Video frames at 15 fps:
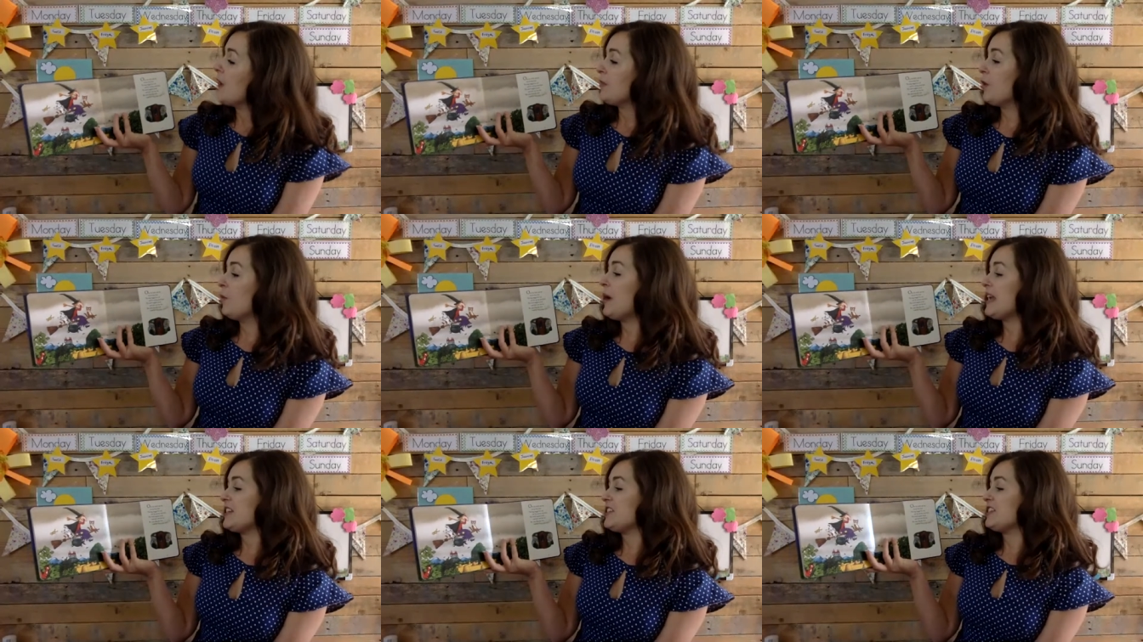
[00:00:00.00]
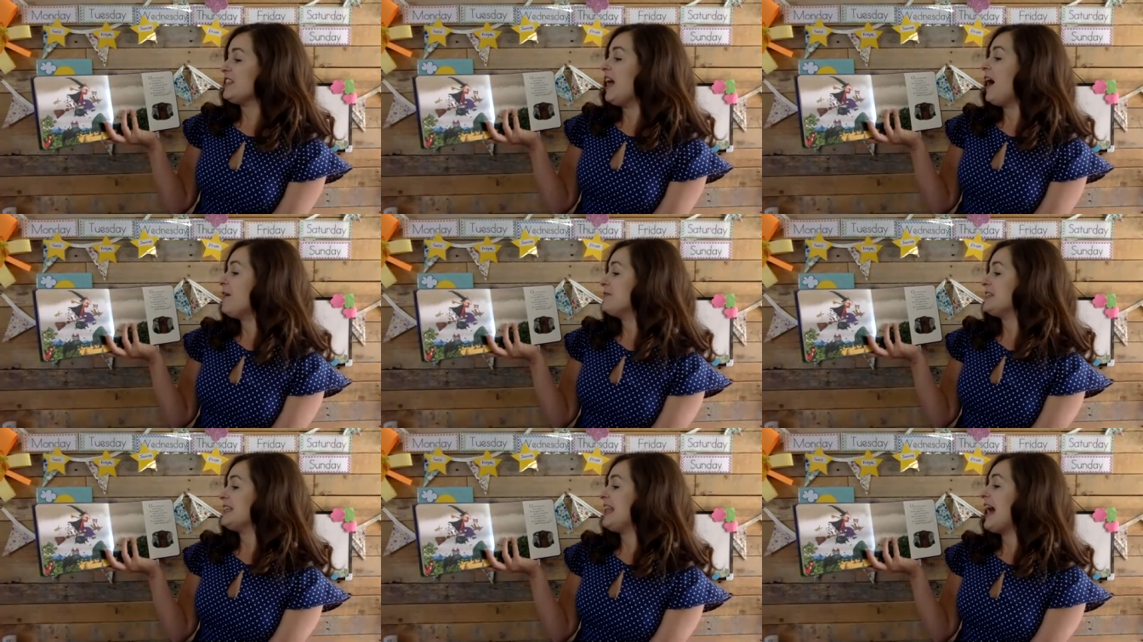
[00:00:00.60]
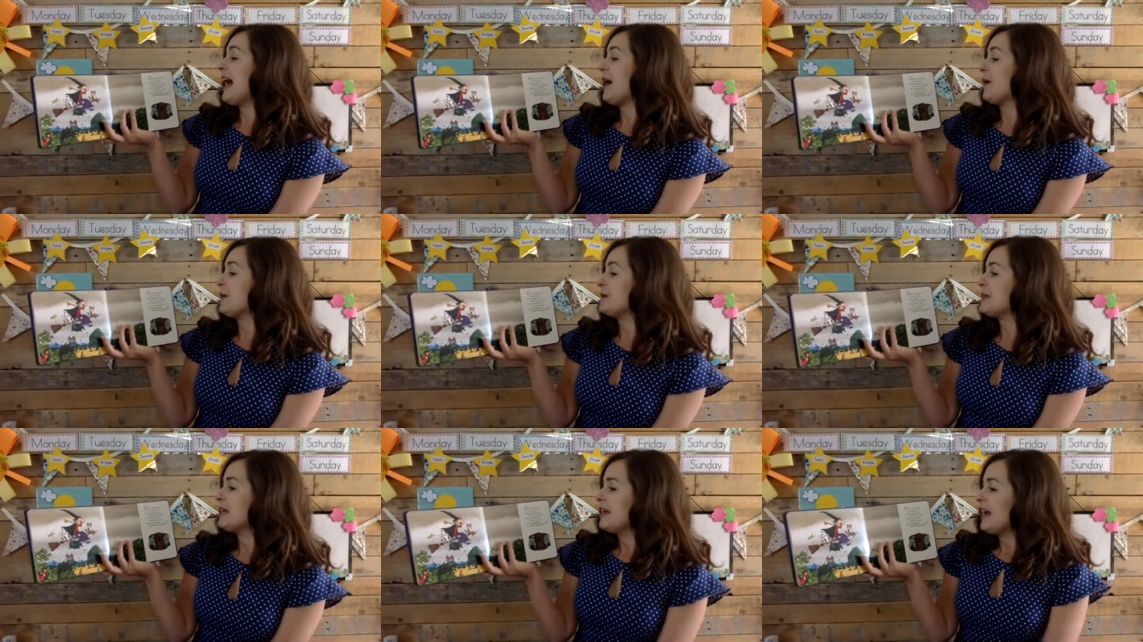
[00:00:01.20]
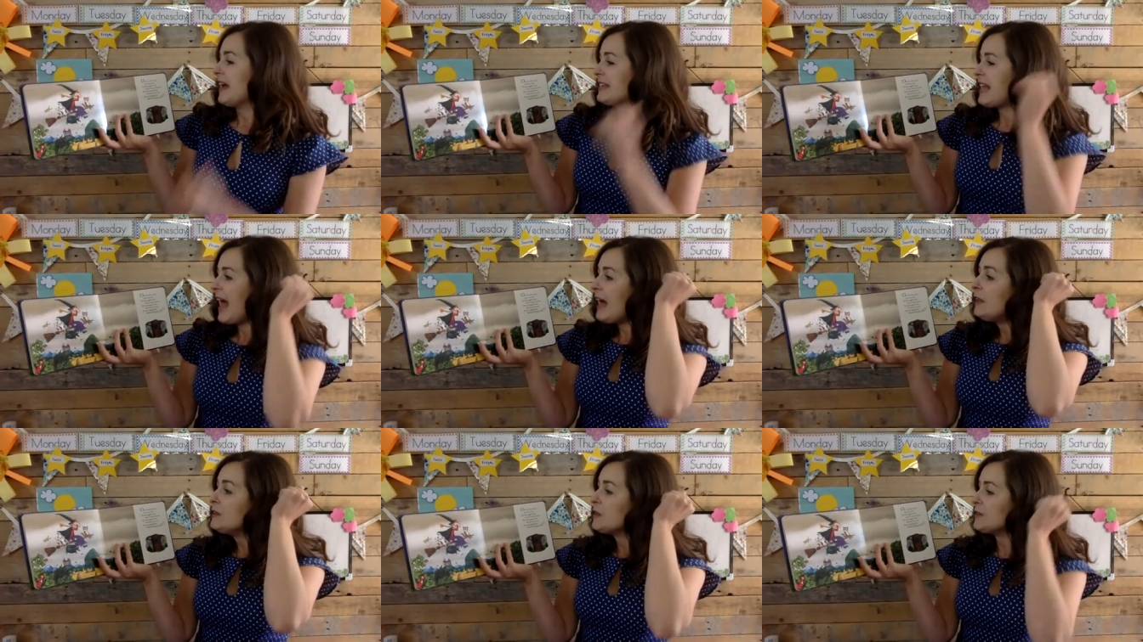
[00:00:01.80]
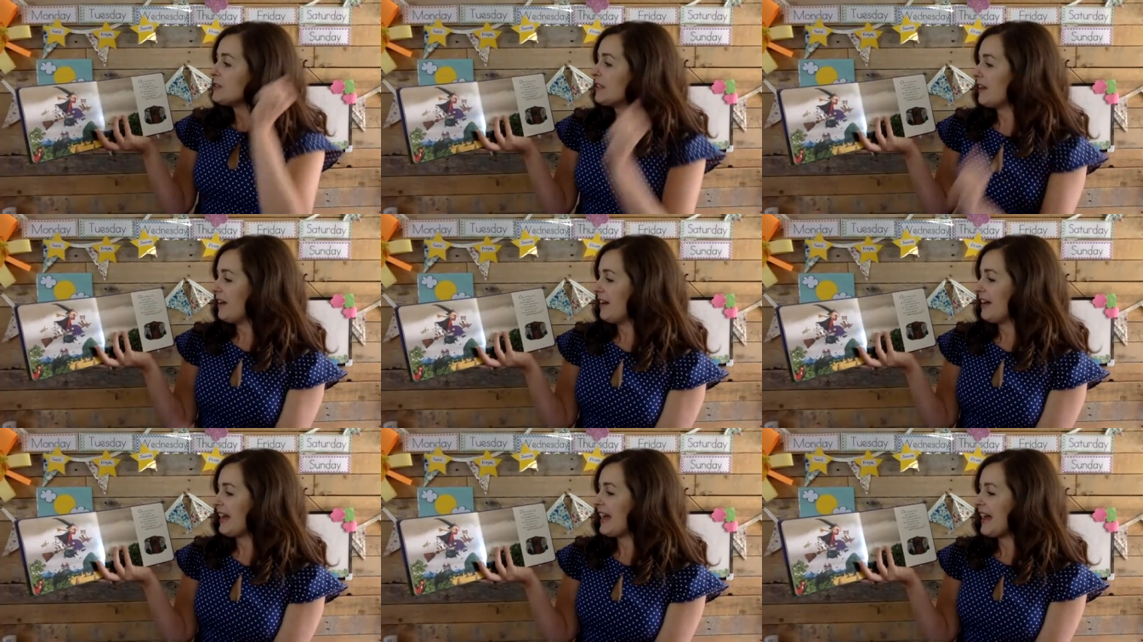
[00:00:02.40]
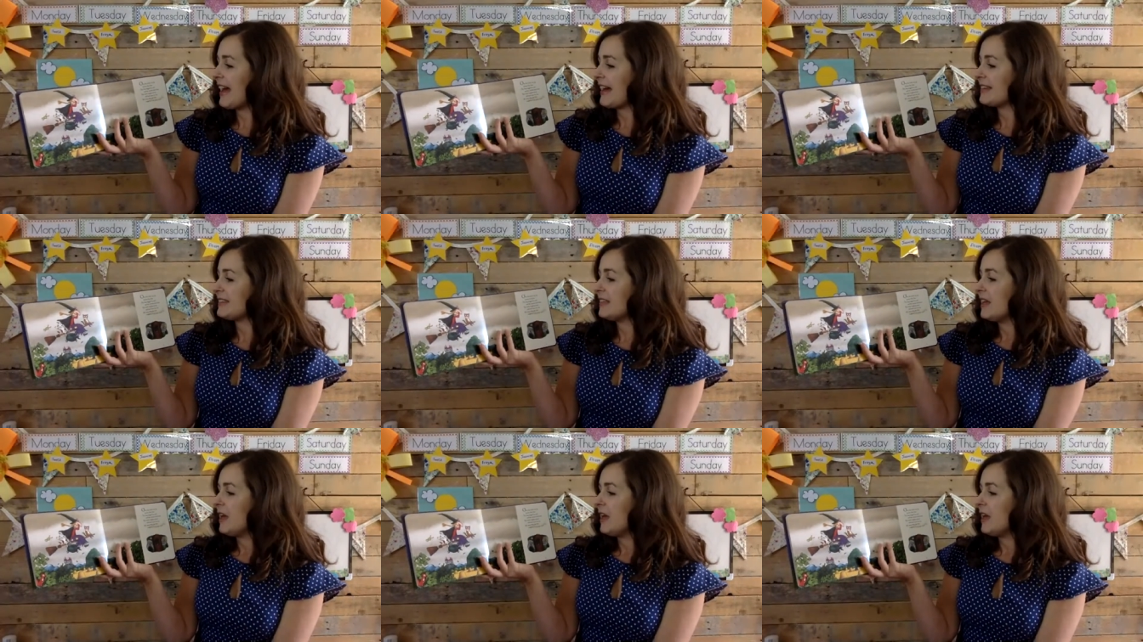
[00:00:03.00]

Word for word: The witch laughed aloud and held on to her hat,